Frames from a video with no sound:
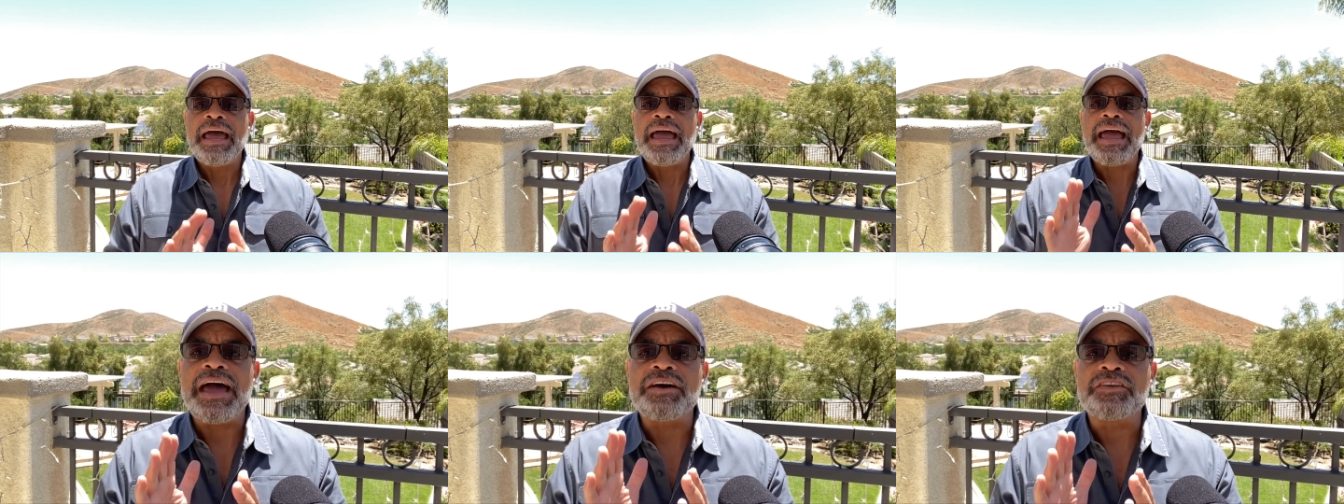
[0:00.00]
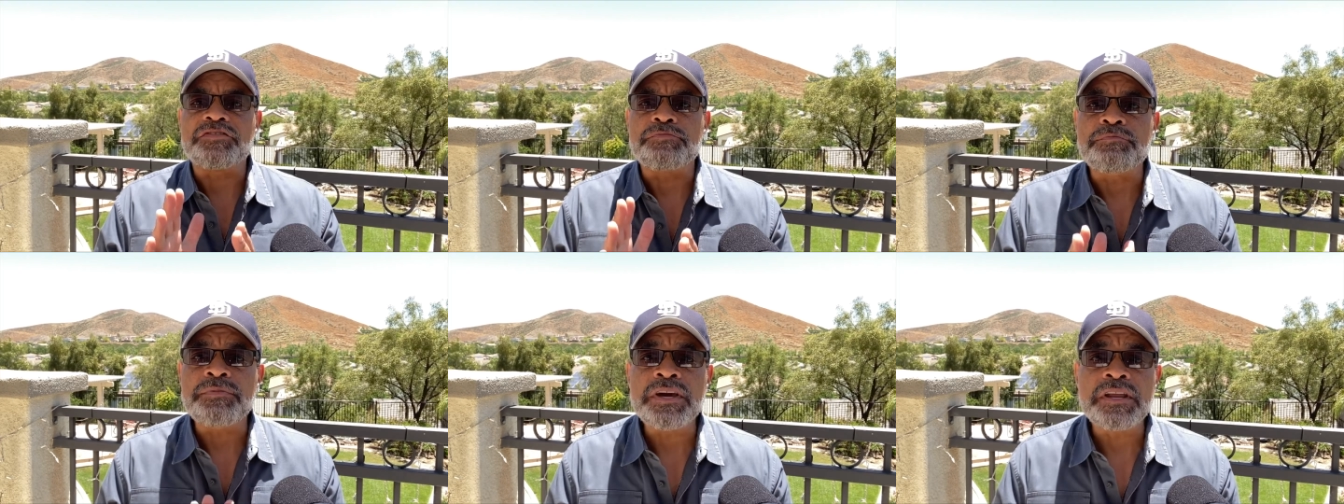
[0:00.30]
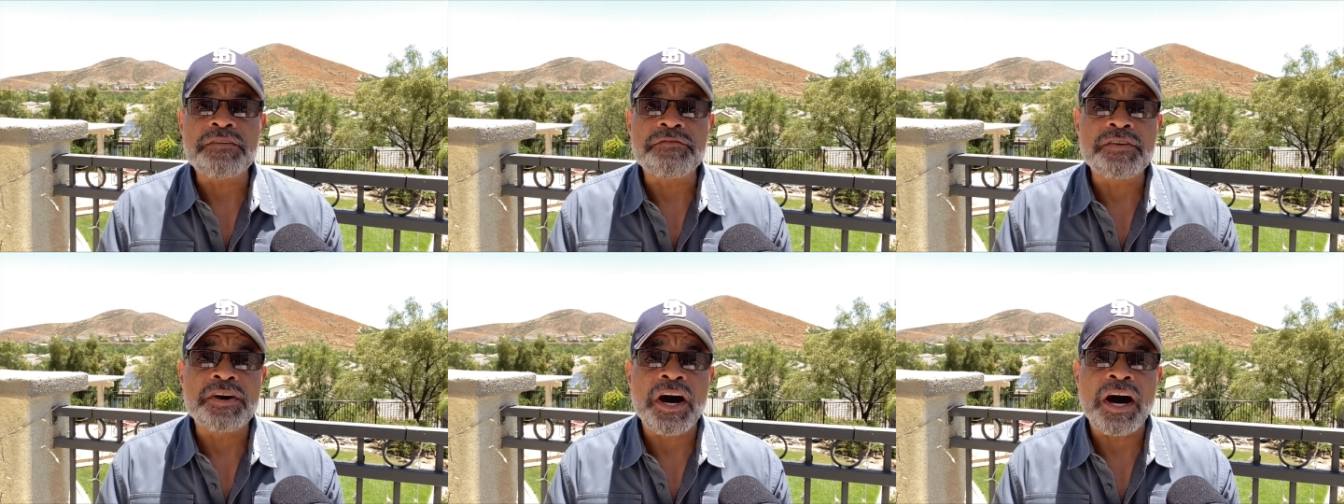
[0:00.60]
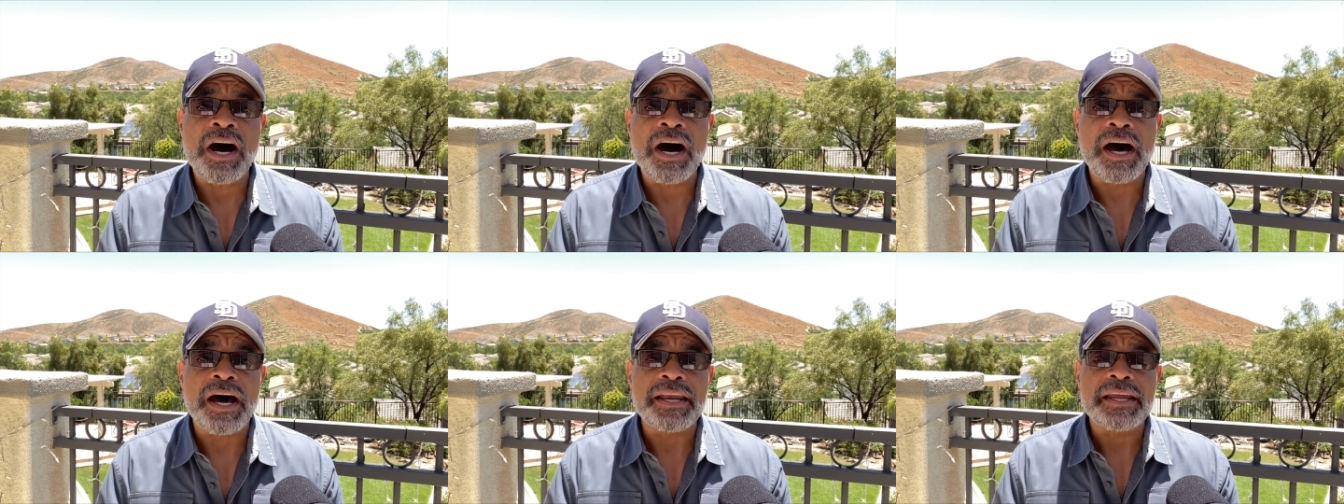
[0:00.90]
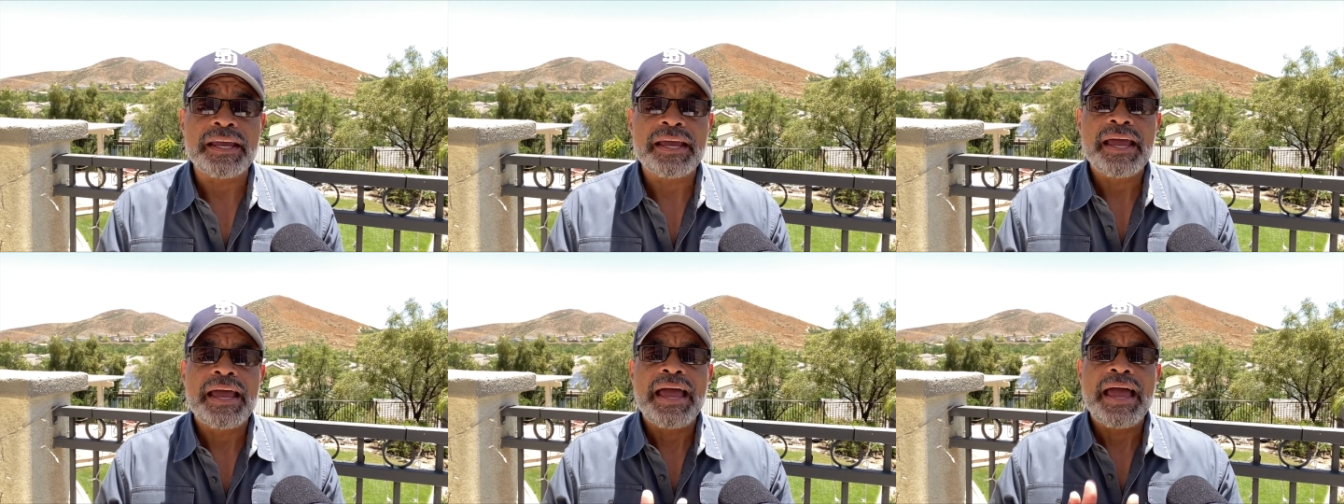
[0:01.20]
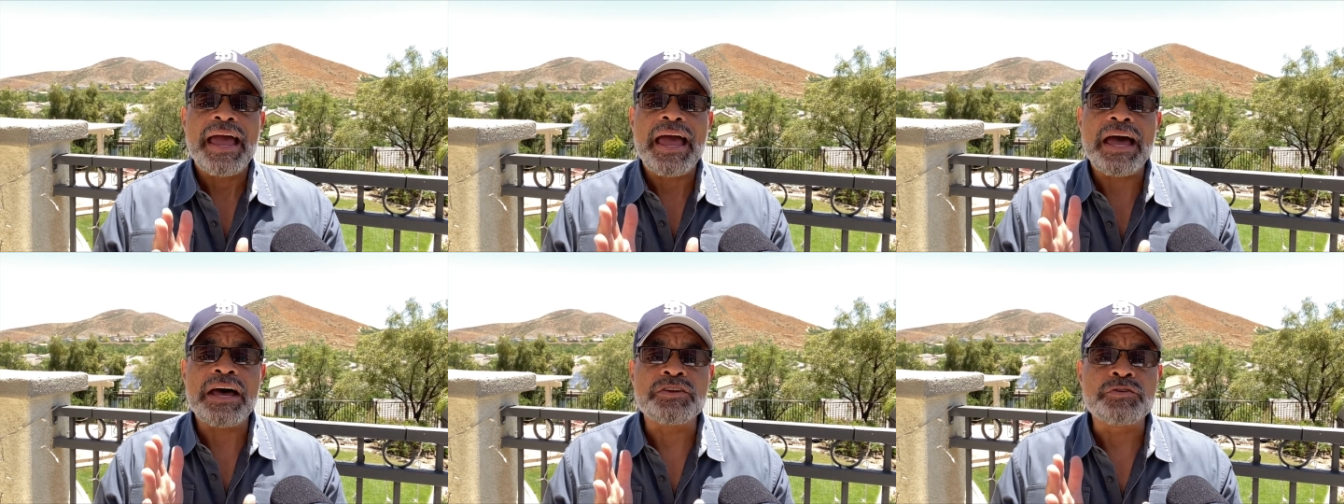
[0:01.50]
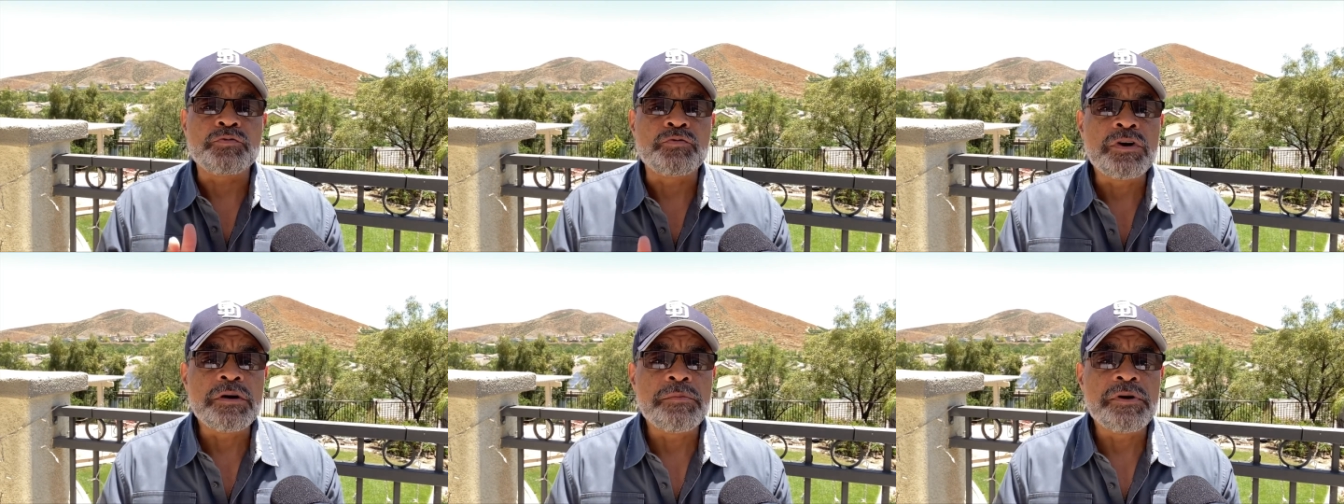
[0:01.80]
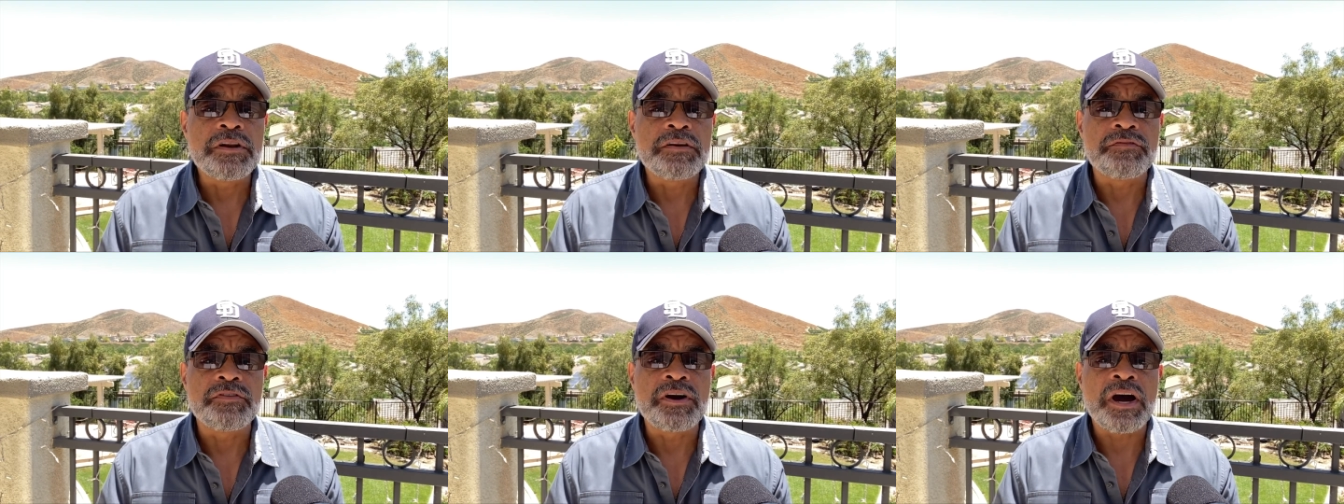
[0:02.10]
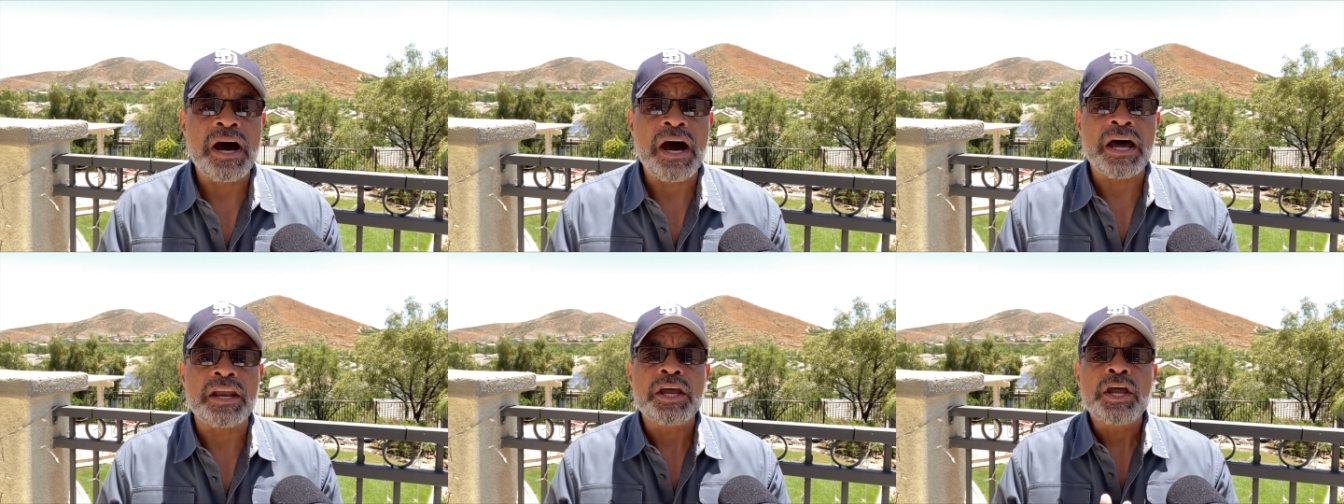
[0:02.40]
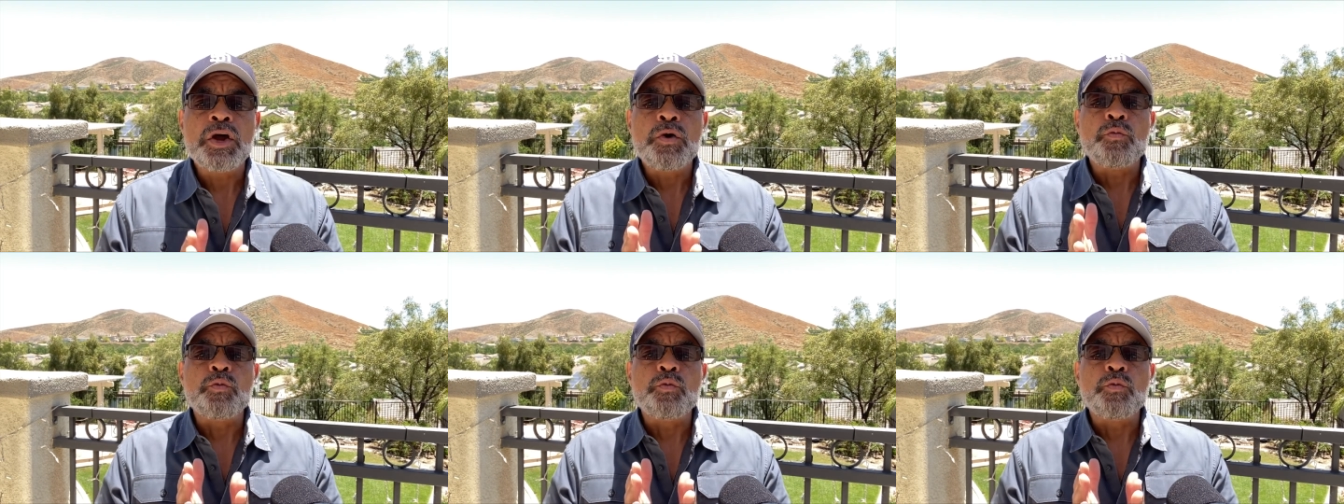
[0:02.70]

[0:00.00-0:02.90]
As men of God, as women of God,